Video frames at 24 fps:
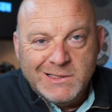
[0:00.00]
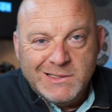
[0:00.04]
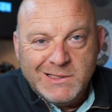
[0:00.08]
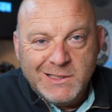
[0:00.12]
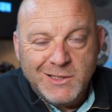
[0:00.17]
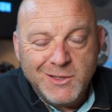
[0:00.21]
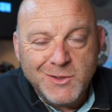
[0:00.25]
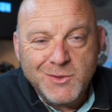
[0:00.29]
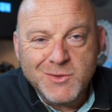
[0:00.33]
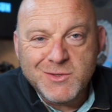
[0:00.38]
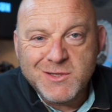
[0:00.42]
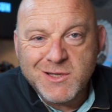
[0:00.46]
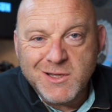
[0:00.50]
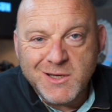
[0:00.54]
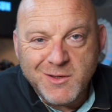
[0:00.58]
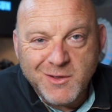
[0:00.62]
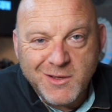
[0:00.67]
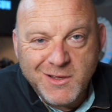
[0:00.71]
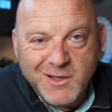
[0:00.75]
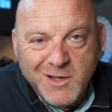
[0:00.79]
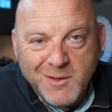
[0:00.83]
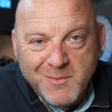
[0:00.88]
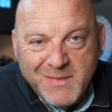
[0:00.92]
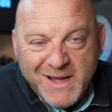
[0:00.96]
Who's going
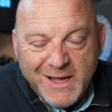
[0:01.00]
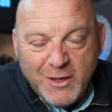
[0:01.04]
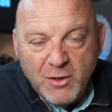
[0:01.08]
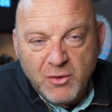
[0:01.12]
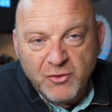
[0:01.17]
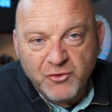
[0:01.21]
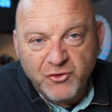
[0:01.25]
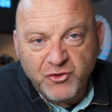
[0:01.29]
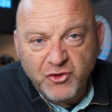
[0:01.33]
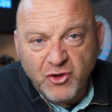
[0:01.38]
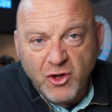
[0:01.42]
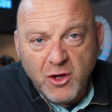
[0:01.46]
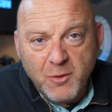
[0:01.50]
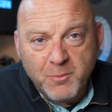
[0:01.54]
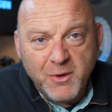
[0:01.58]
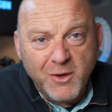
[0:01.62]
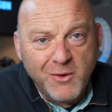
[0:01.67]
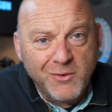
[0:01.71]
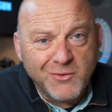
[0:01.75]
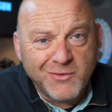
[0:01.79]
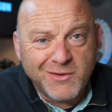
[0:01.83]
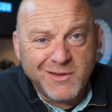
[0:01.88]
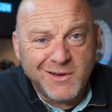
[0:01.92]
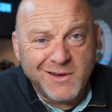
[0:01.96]
to come out on top?
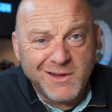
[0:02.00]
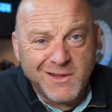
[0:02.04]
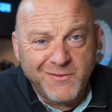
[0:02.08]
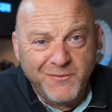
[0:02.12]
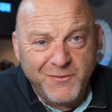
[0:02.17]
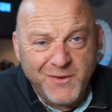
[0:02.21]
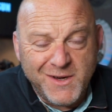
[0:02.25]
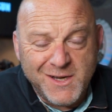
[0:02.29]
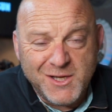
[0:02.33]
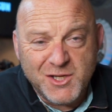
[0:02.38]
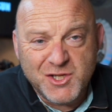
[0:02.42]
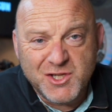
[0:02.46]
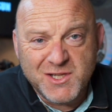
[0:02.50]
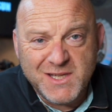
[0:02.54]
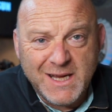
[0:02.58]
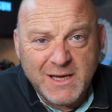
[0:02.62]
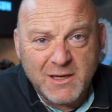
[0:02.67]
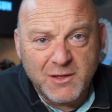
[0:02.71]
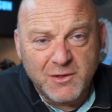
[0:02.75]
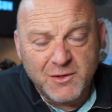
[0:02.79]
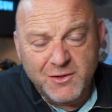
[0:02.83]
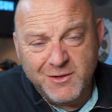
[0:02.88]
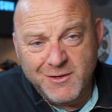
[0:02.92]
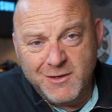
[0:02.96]
Who's going to finish
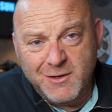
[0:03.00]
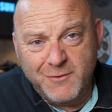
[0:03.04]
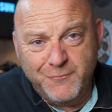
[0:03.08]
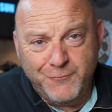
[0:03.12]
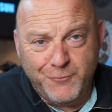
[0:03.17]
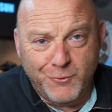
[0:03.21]
second, third,